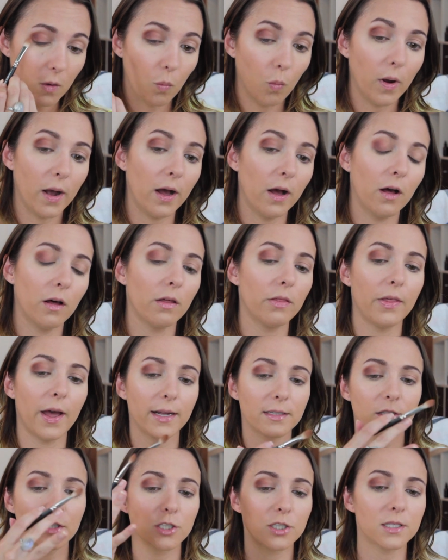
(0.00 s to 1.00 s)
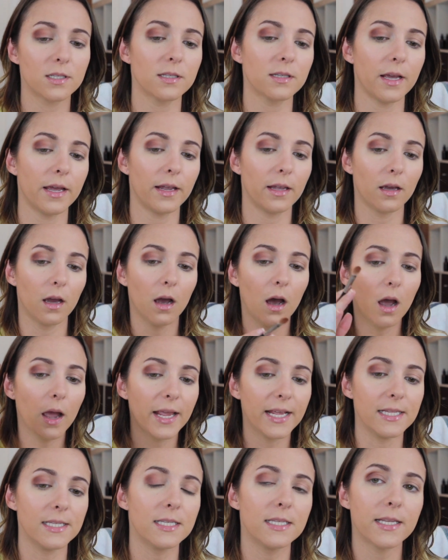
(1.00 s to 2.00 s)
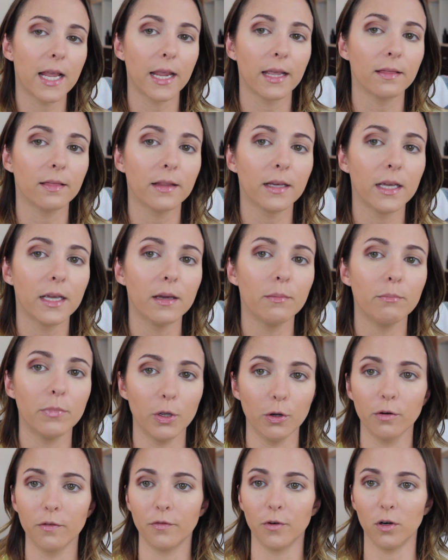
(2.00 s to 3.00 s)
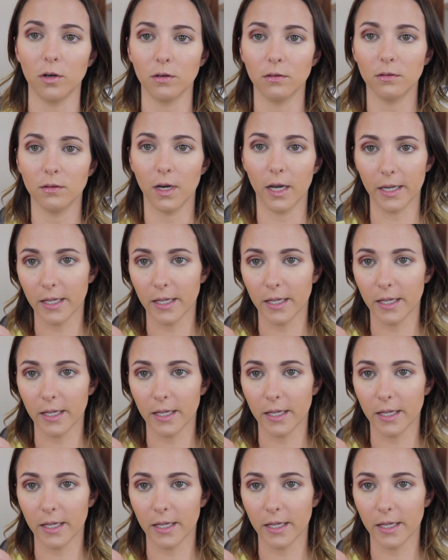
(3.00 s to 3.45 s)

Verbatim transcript: Well, that's just like insanely beautiful.